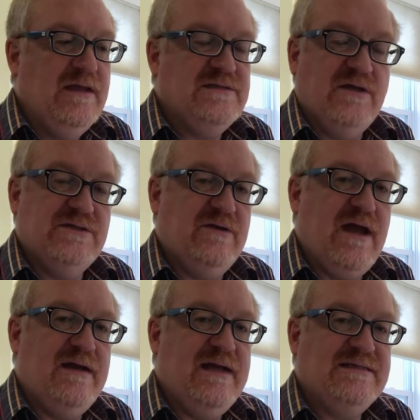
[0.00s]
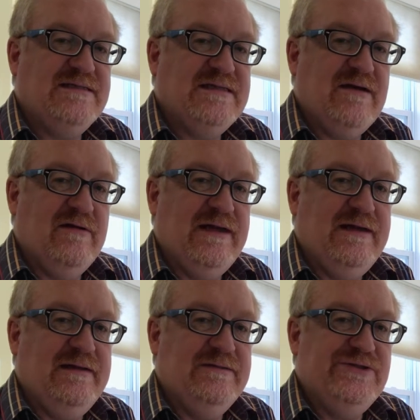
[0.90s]
It's also not
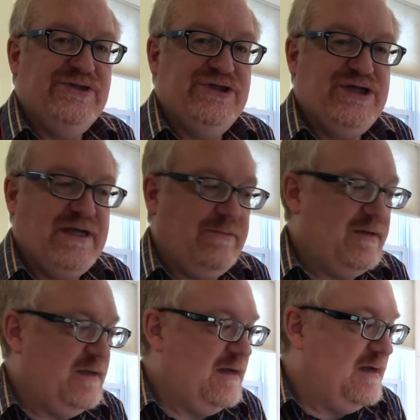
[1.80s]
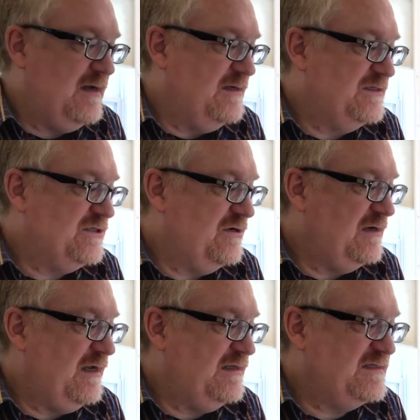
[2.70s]
necessarily cheap.
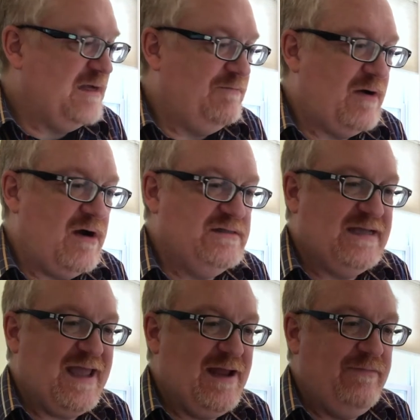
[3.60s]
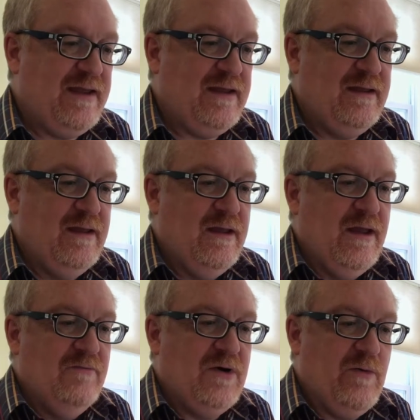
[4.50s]
Certainly some parts can be,
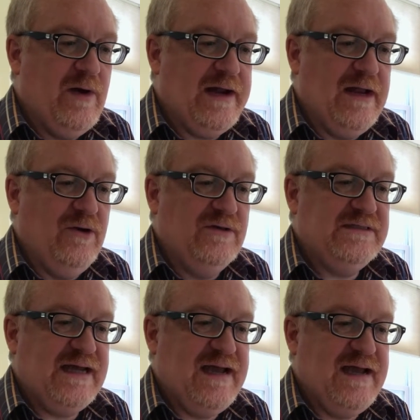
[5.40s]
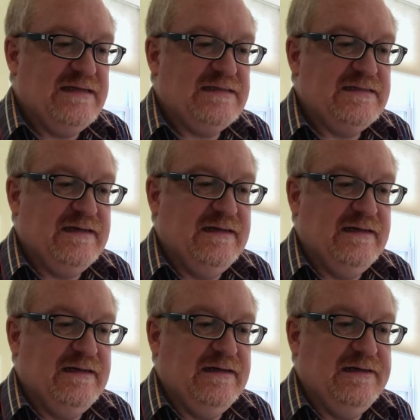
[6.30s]
but when I looked at
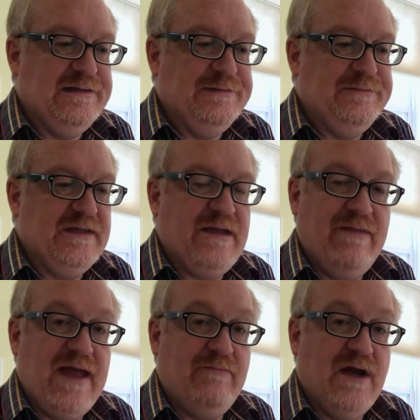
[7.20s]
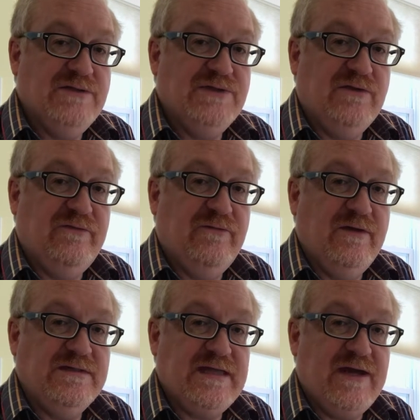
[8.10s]
the command module
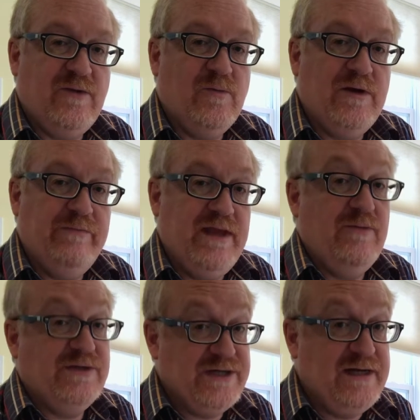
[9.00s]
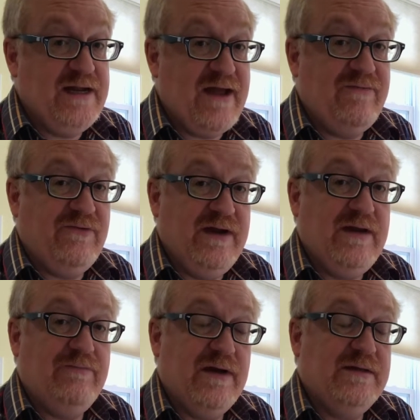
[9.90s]
for the Saturn 1B, which I did have
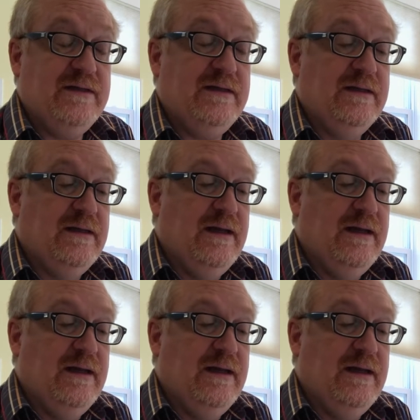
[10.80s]
3D printed,